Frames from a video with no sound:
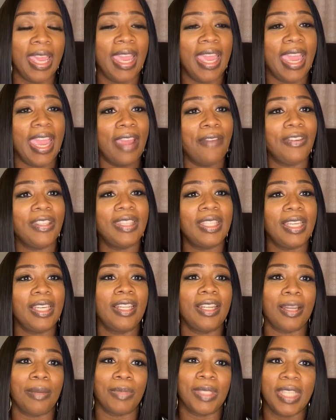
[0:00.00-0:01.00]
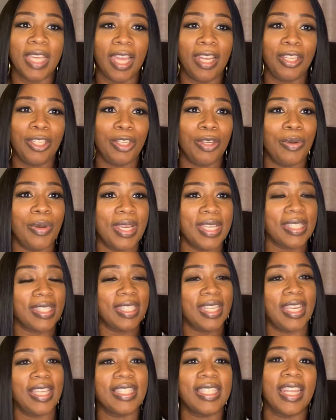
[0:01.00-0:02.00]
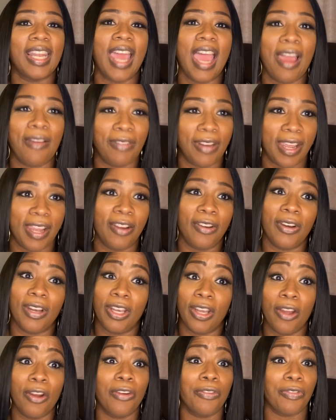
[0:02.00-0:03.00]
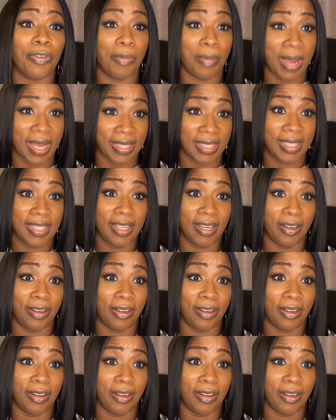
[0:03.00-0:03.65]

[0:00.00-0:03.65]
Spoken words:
Everything that I'm telling you is things that I've learned from myself.